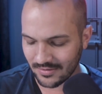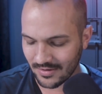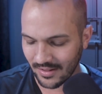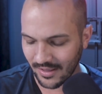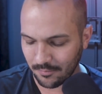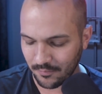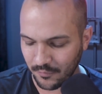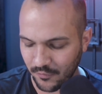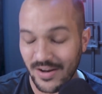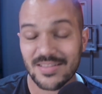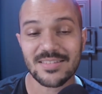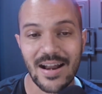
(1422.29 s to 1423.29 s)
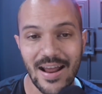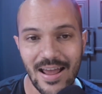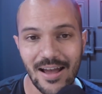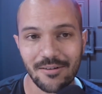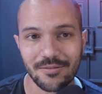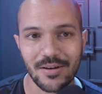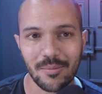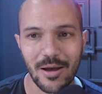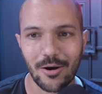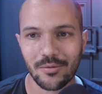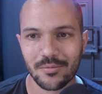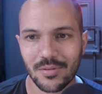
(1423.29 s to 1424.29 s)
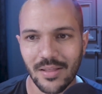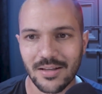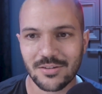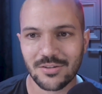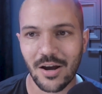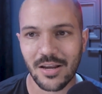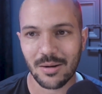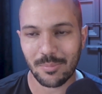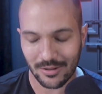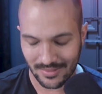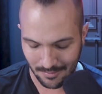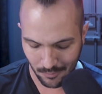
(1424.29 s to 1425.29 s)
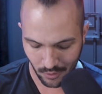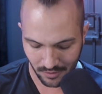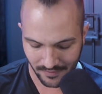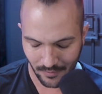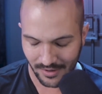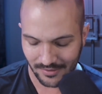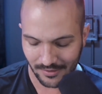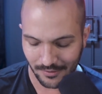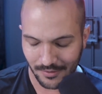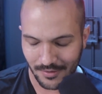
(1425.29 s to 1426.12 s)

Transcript: like friends that I have about like talking about that more if I wanted to.